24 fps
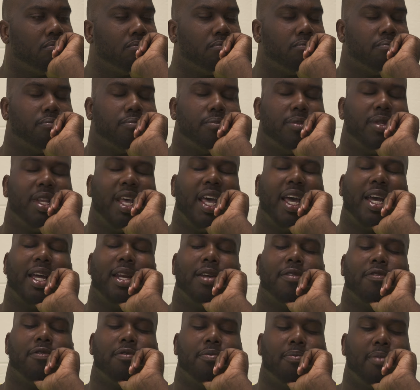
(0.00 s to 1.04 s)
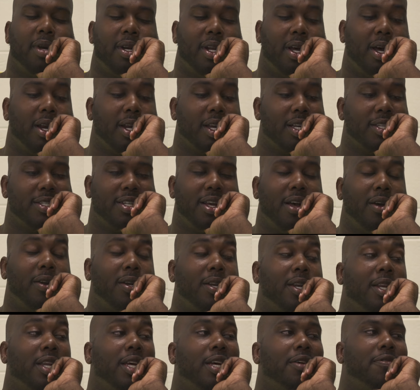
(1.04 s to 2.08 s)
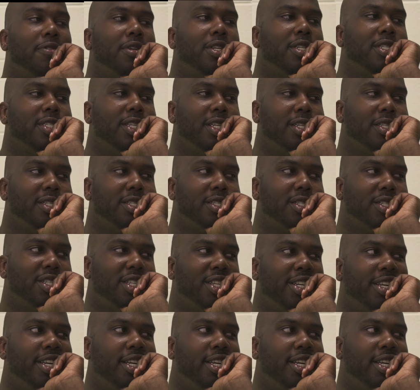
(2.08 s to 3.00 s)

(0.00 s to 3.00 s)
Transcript: Hmm, negative. My daughter gets all the love and attention she